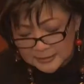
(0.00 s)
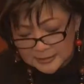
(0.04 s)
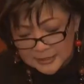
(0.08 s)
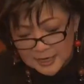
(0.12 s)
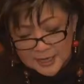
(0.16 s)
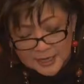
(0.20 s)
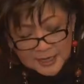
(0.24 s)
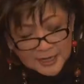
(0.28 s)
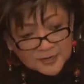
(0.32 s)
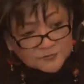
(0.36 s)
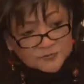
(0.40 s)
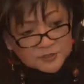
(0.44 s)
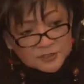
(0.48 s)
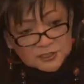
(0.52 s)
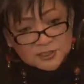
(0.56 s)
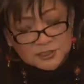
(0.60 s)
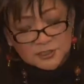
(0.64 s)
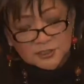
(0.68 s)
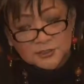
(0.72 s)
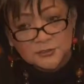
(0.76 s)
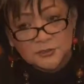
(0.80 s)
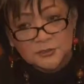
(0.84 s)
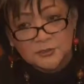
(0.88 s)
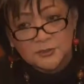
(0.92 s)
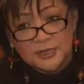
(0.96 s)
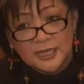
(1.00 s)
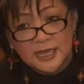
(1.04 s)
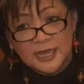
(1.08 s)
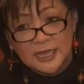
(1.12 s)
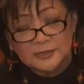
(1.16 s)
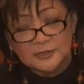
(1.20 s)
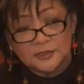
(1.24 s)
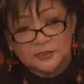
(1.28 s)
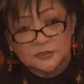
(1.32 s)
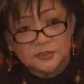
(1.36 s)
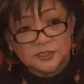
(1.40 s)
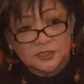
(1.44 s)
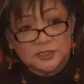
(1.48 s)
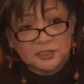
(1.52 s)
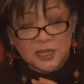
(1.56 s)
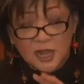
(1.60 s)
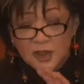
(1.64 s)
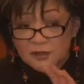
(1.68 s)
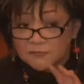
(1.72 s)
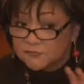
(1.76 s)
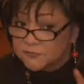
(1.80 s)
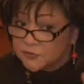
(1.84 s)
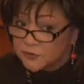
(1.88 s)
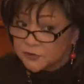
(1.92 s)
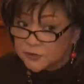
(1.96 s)
And I have to tell you that
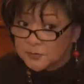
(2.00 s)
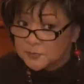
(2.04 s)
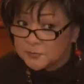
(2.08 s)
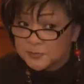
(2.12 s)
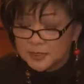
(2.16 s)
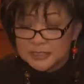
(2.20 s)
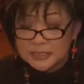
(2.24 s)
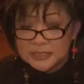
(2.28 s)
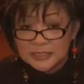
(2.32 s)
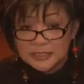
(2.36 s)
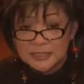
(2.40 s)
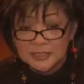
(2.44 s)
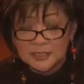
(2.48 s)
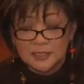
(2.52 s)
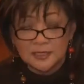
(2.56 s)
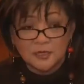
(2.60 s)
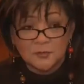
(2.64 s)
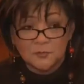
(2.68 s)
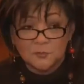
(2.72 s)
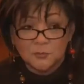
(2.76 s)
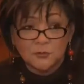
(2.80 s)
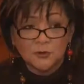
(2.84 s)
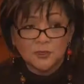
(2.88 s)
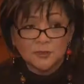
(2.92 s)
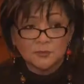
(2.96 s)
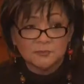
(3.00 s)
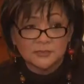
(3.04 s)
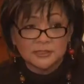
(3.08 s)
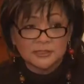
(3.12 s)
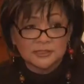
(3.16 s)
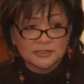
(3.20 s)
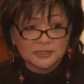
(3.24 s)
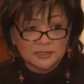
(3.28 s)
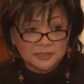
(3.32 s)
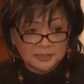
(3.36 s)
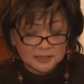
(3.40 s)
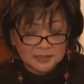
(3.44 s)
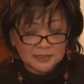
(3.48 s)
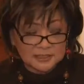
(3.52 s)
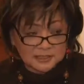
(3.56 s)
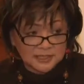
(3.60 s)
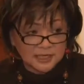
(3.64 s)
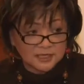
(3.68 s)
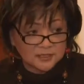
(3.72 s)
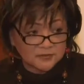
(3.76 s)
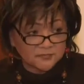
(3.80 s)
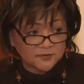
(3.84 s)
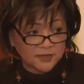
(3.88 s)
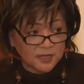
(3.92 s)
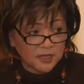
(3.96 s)
there's not very many appointments in
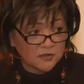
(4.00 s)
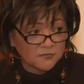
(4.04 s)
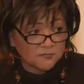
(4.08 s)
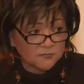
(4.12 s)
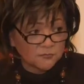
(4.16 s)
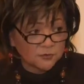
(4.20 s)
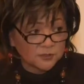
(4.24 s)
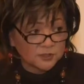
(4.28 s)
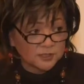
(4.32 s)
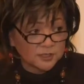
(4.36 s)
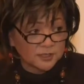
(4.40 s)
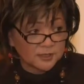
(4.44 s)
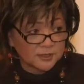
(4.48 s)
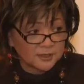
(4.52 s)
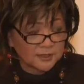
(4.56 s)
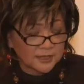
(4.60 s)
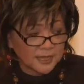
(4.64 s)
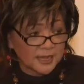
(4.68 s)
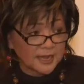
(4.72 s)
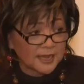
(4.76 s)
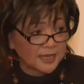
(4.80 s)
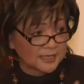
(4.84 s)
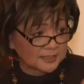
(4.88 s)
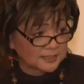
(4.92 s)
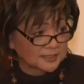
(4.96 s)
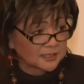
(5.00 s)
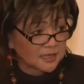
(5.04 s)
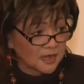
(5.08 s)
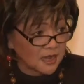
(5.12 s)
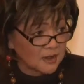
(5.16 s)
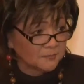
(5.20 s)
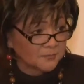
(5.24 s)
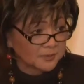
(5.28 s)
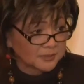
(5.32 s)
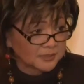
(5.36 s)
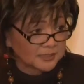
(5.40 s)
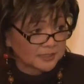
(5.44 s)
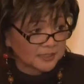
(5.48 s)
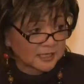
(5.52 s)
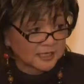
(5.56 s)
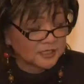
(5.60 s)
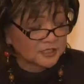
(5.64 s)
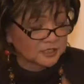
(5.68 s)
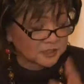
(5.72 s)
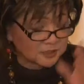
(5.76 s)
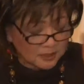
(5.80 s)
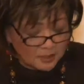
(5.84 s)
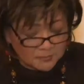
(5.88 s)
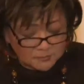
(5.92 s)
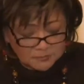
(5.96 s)
the state of California that has
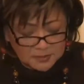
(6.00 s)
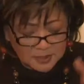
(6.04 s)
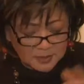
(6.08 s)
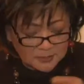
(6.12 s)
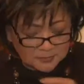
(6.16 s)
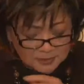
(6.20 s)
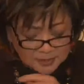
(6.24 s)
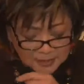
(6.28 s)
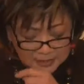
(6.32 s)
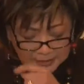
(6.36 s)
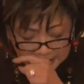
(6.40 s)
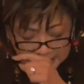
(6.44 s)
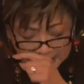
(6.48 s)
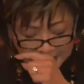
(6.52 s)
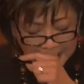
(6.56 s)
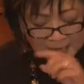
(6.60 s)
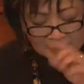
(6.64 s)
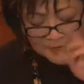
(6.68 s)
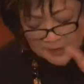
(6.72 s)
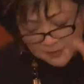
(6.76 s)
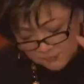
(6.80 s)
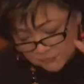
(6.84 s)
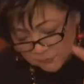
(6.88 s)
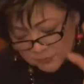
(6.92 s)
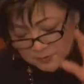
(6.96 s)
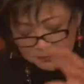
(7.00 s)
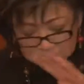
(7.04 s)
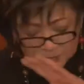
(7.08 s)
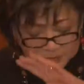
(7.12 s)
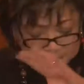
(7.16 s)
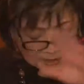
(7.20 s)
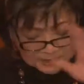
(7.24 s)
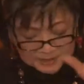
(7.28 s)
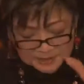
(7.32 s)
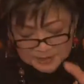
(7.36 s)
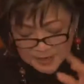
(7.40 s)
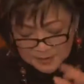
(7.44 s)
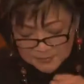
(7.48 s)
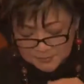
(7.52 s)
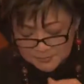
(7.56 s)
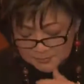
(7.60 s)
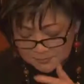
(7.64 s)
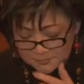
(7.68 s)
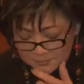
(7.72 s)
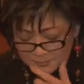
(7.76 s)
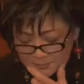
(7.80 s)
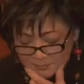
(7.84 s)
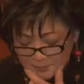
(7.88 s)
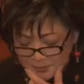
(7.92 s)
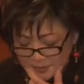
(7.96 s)
compensation. I'm lucky I have one, but it's
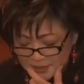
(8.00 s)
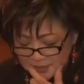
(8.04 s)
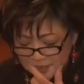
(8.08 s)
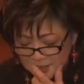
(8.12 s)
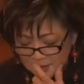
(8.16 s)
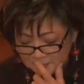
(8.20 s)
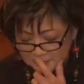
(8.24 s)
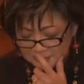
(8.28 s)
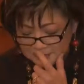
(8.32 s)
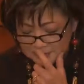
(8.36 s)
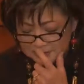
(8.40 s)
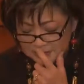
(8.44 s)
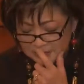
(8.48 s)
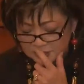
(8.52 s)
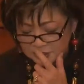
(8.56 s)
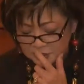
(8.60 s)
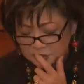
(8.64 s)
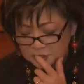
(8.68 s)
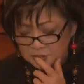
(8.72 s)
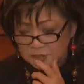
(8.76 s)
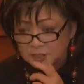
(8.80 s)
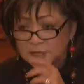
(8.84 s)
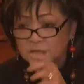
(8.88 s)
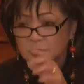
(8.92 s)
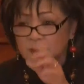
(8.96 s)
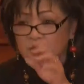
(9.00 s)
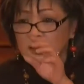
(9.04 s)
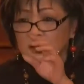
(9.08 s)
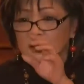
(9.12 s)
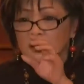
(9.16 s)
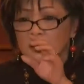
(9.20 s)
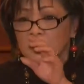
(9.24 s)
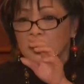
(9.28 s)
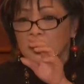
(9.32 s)
not big compensation.